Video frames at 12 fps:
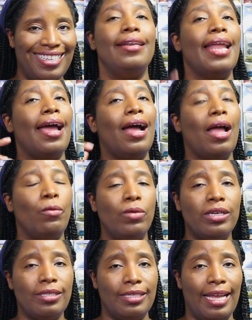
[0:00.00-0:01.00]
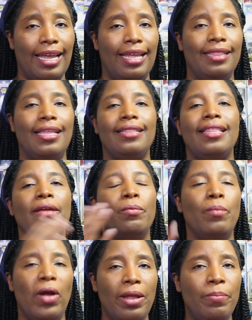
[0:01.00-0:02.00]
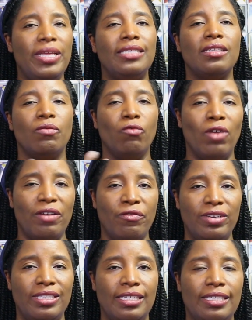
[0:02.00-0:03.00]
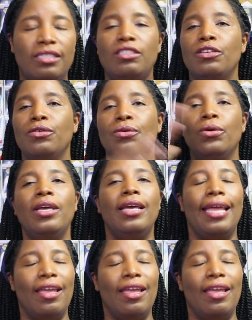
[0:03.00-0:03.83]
Now, I will say that there may be some references to